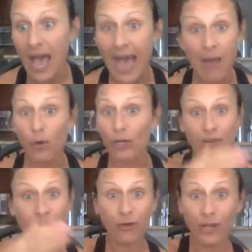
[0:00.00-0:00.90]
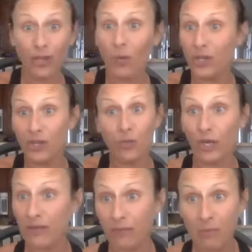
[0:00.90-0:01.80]
I'm working for you and you're
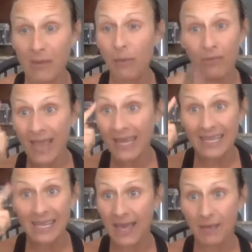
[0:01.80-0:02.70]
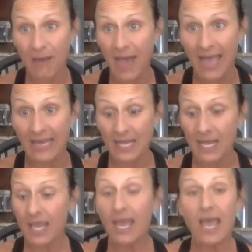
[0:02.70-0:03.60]
working for me. We've got to keep that in mind.
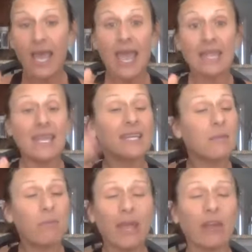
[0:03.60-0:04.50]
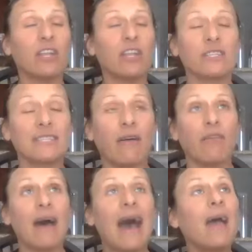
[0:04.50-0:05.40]
And then comparing yourself.
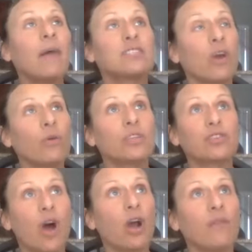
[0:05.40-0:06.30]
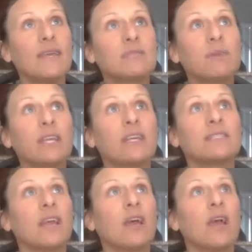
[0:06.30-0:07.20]
I am so strong on this
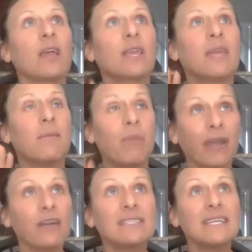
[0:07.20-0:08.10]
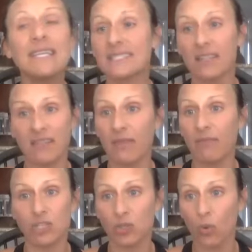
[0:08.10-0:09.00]
because comparison is the thief
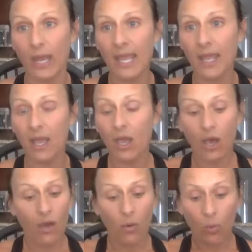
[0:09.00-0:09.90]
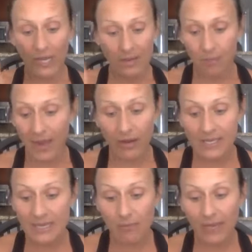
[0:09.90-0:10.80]
of joy. When
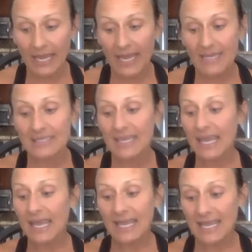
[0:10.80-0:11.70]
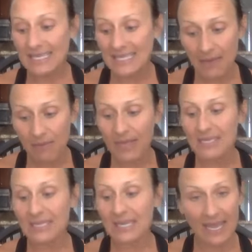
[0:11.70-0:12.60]
comparison begins,
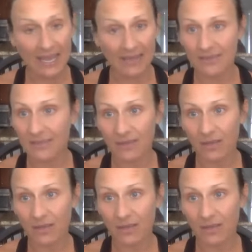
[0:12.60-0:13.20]
contentment ends.